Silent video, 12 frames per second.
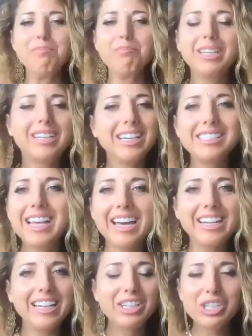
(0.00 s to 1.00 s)
Because
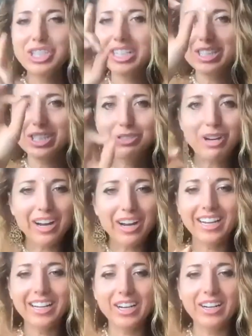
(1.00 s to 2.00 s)
that energy is
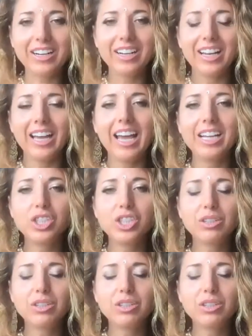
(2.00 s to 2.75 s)
strong in her, and you